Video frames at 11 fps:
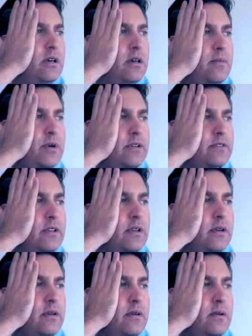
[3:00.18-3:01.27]
and press in
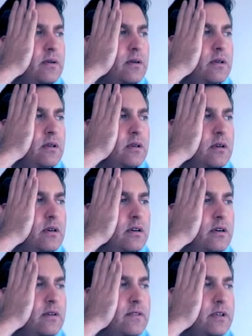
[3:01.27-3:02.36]

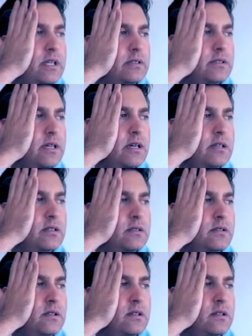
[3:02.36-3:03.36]
for 10 seconds.